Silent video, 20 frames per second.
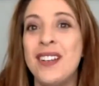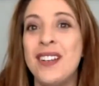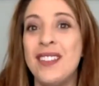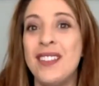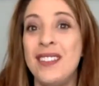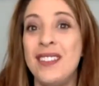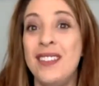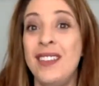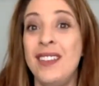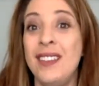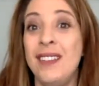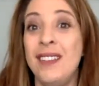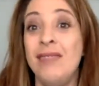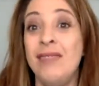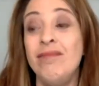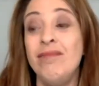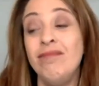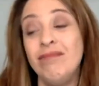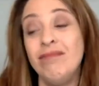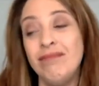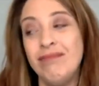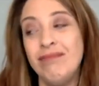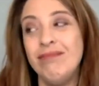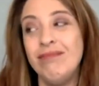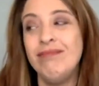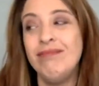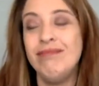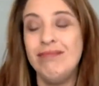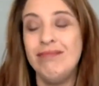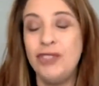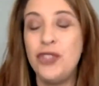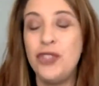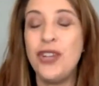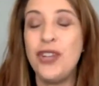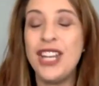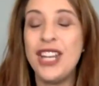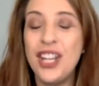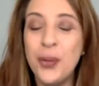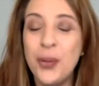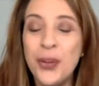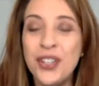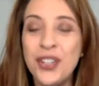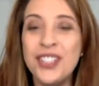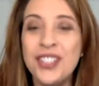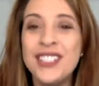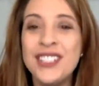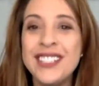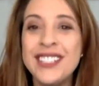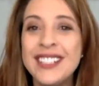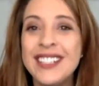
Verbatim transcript: the training world.